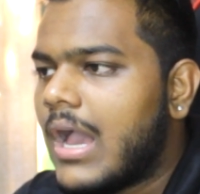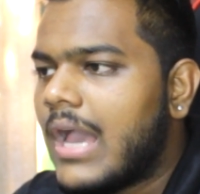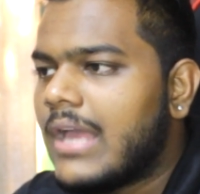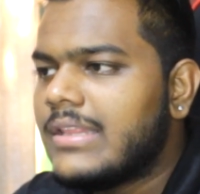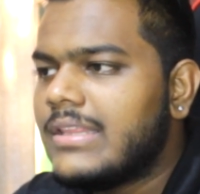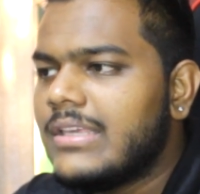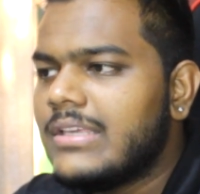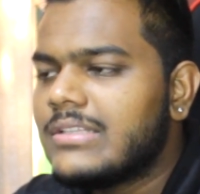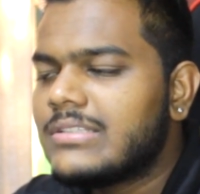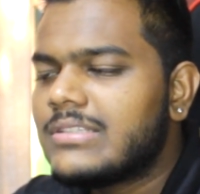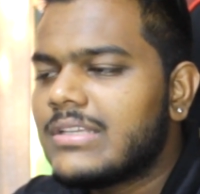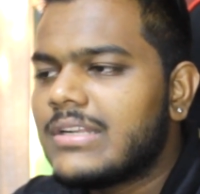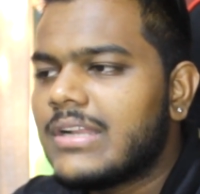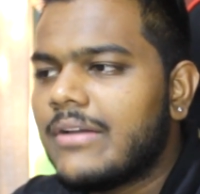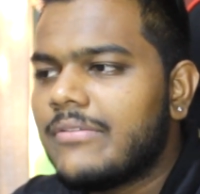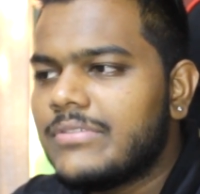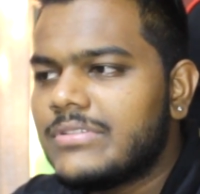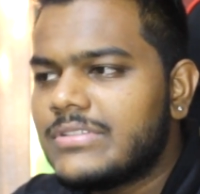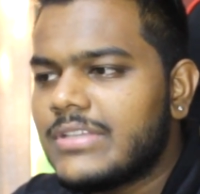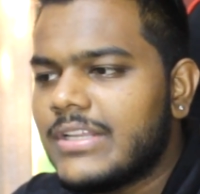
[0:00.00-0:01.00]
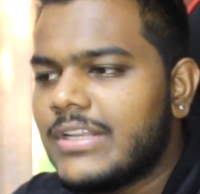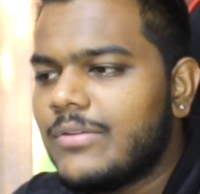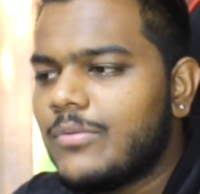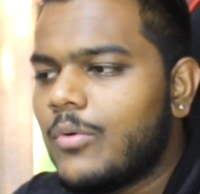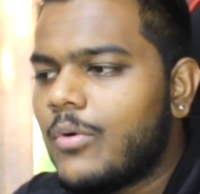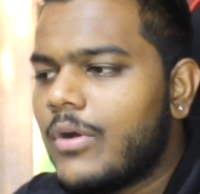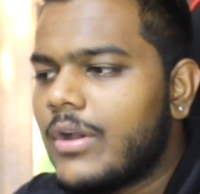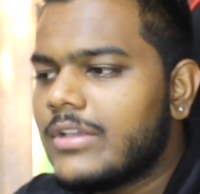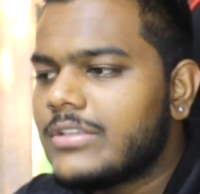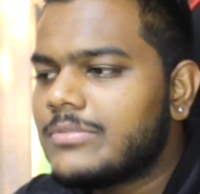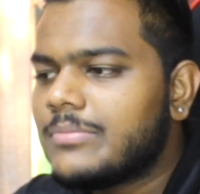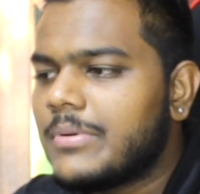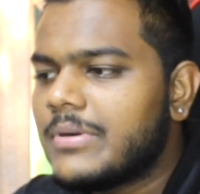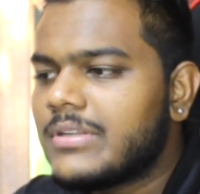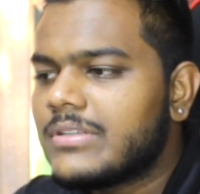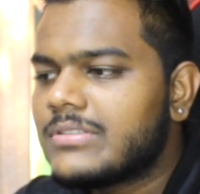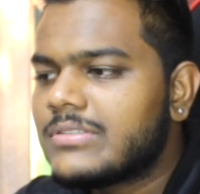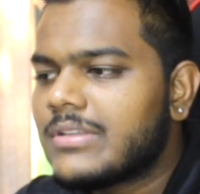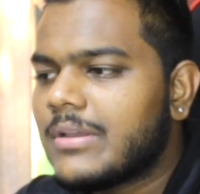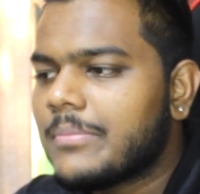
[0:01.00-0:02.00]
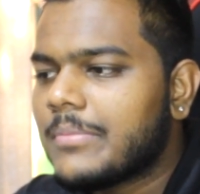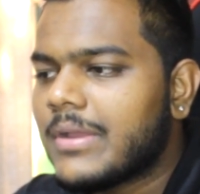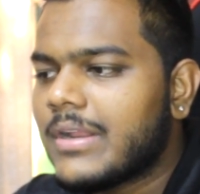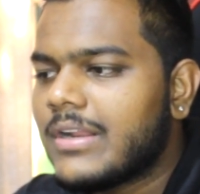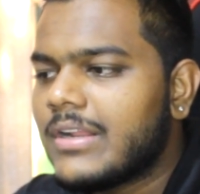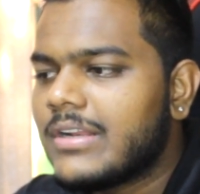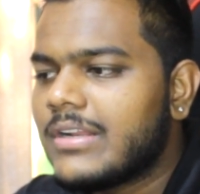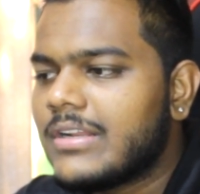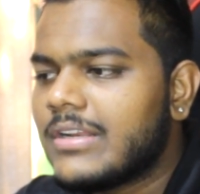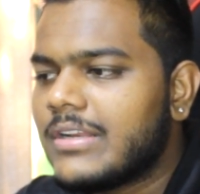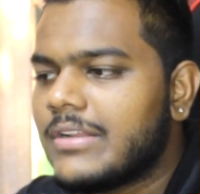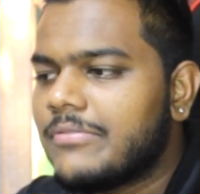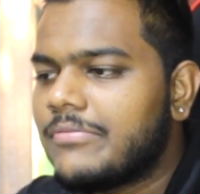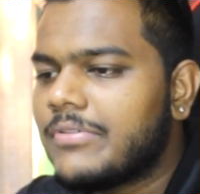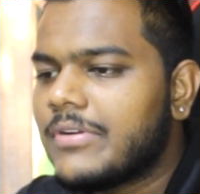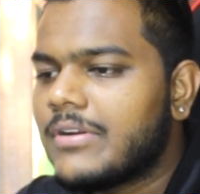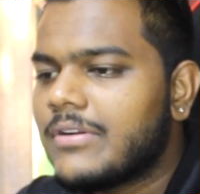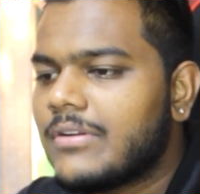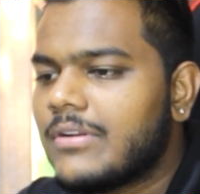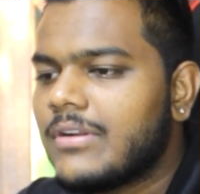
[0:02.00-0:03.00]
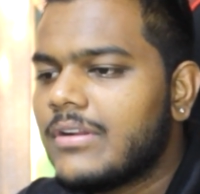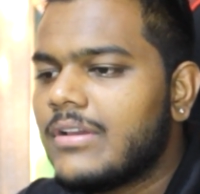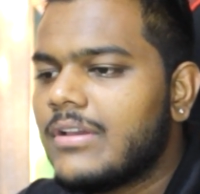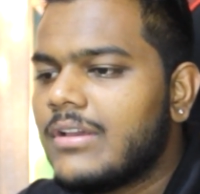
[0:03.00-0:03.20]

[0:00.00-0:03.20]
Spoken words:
I think it's a NAVID ZARDI voice, but it's some kind of a different.